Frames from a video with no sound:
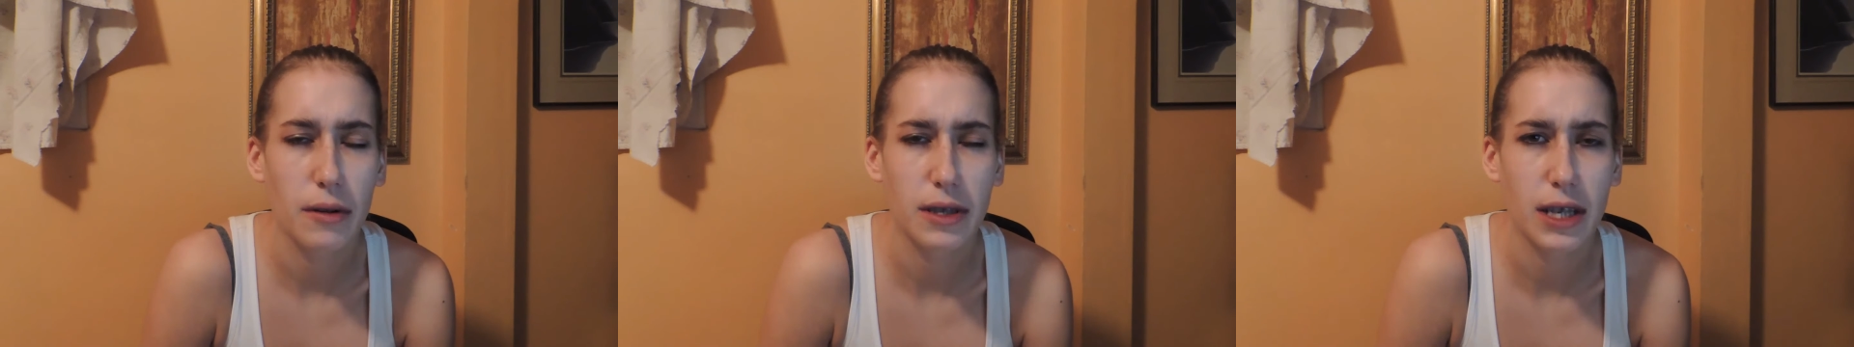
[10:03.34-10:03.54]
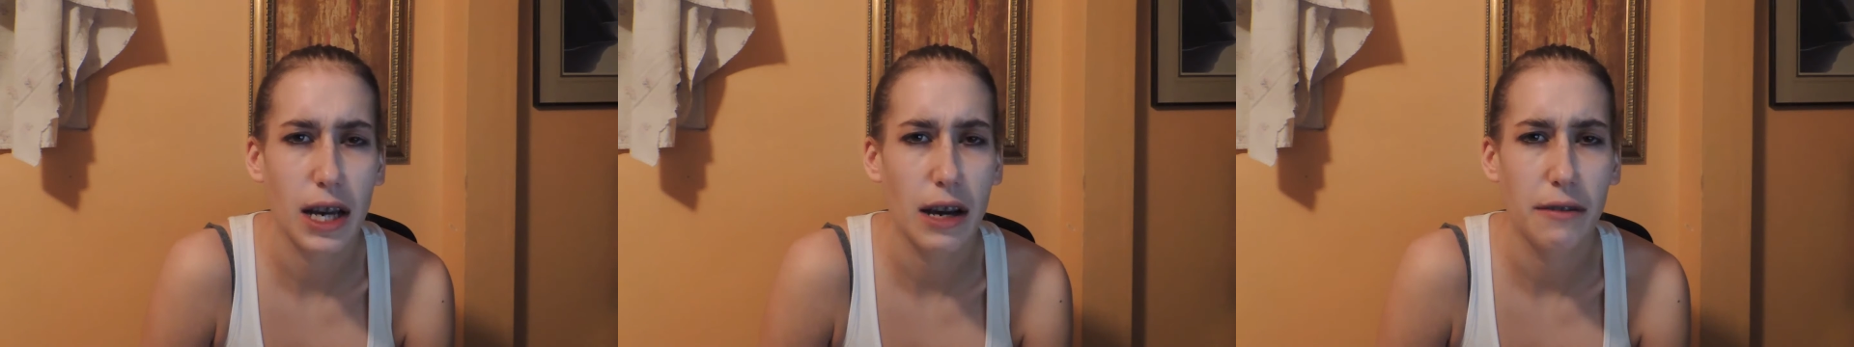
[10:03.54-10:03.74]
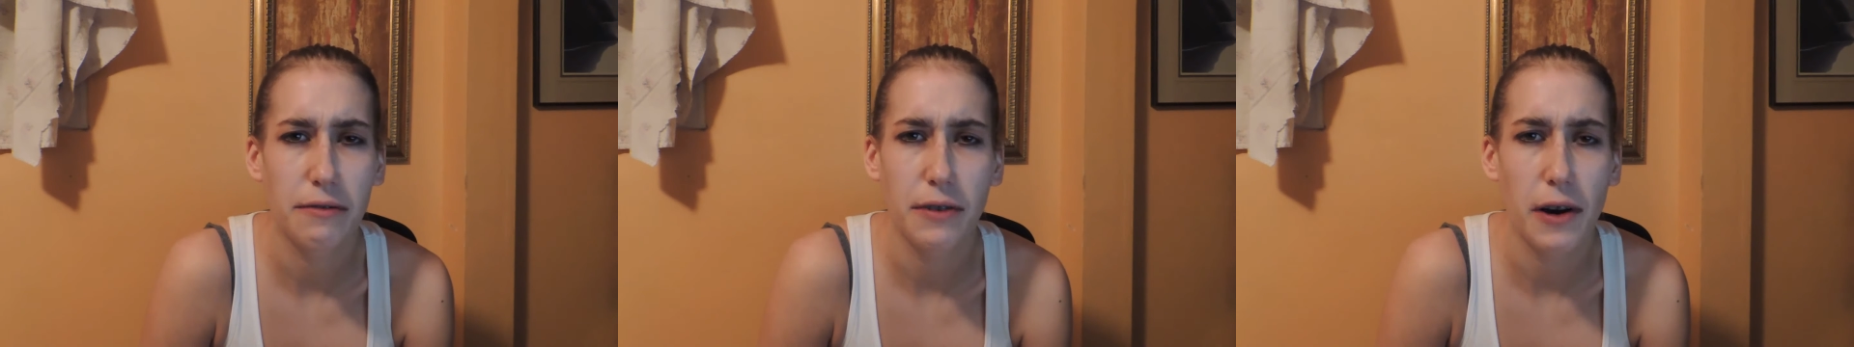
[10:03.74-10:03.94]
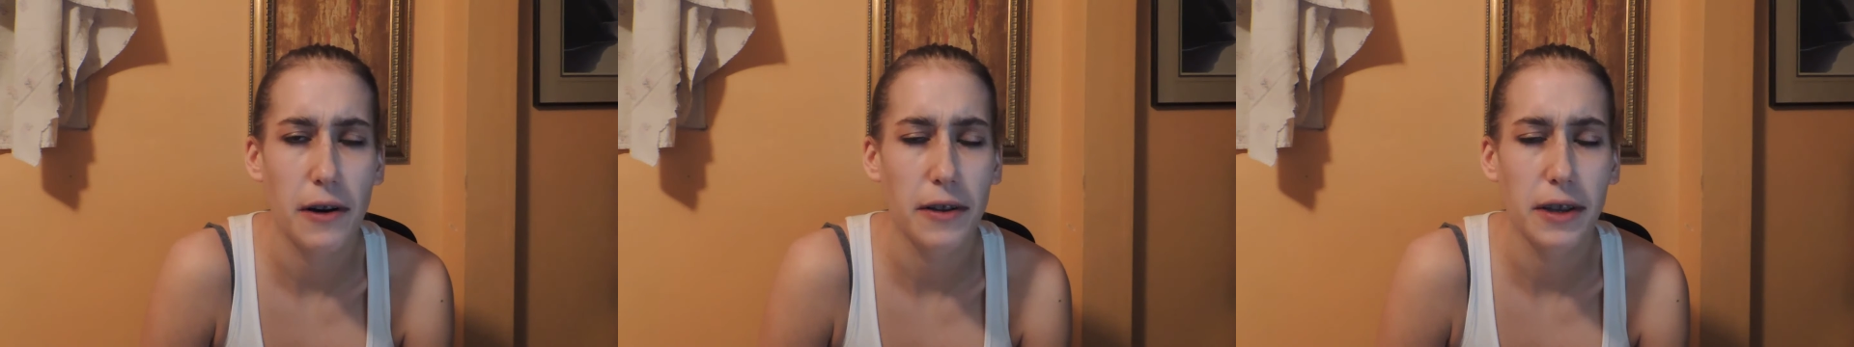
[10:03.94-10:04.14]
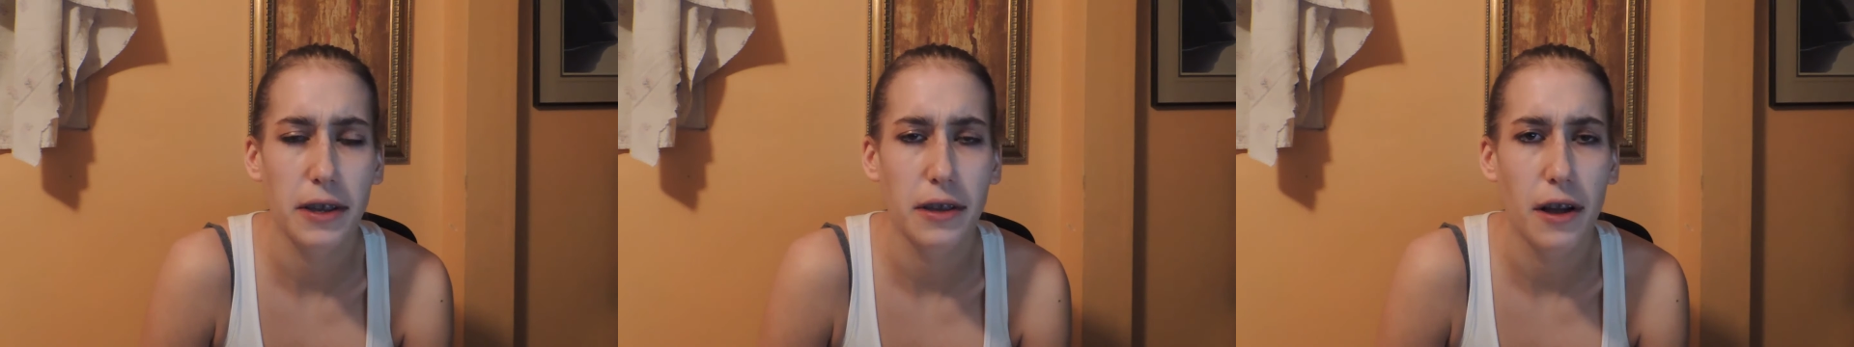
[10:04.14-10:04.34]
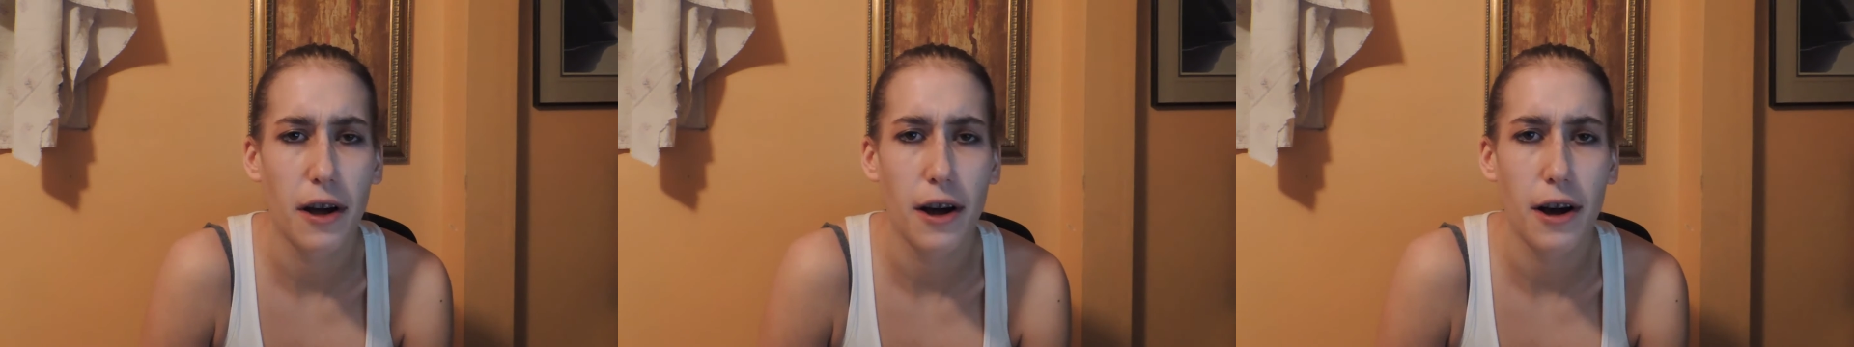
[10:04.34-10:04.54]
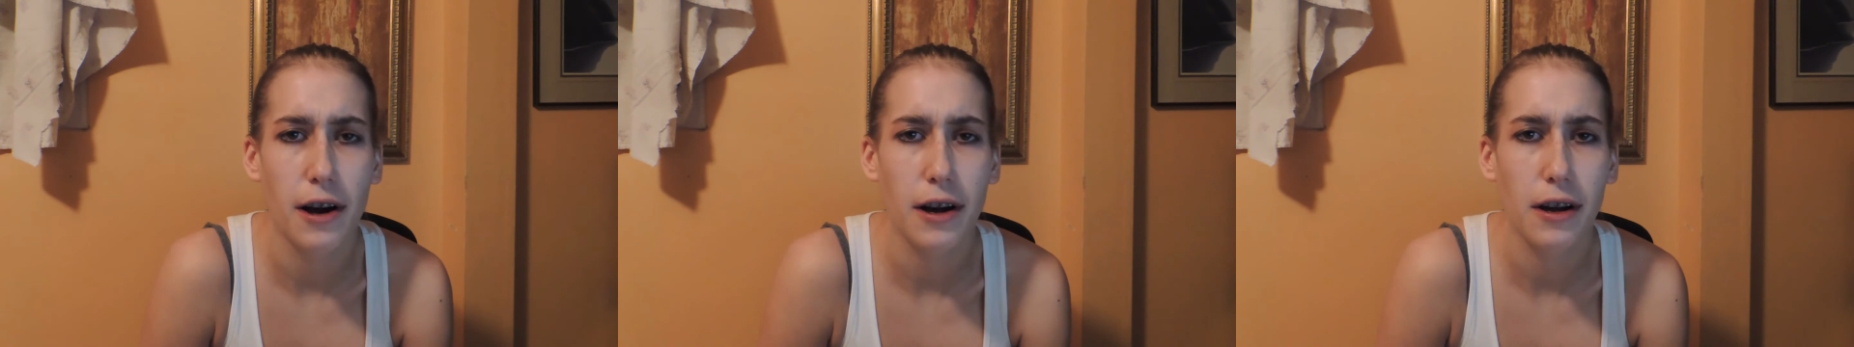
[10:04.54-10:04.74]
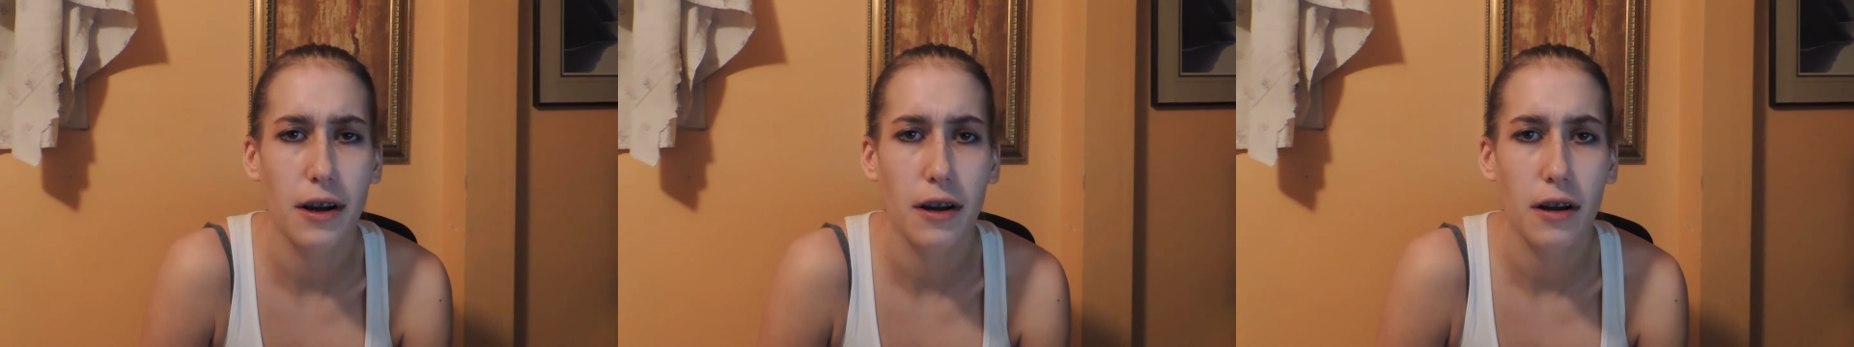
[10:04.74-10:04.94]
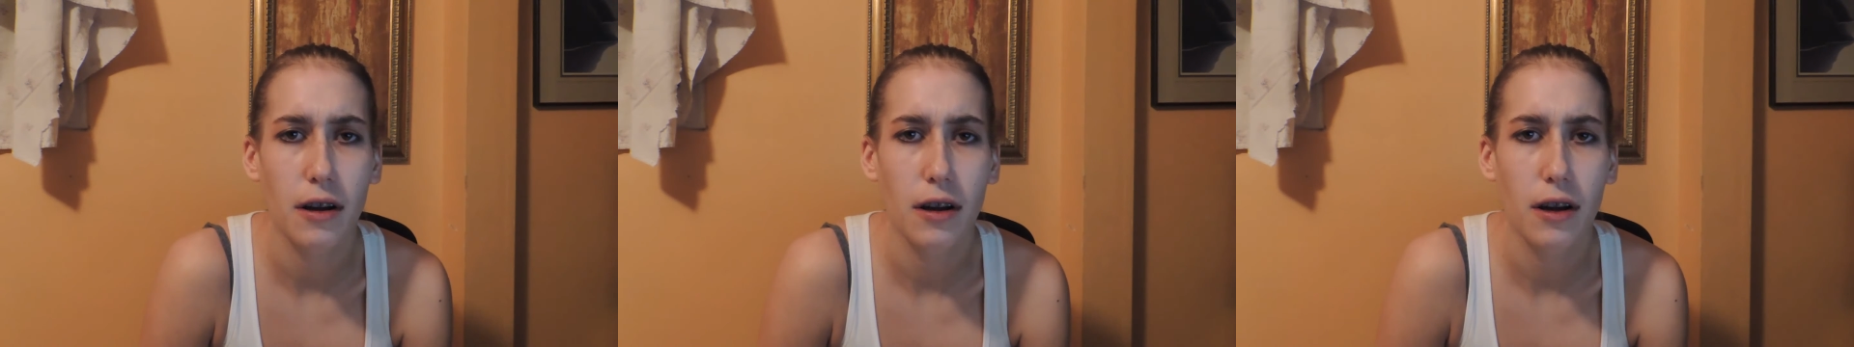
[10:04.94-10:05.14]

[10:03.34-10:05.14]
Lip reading: it was like a fallen log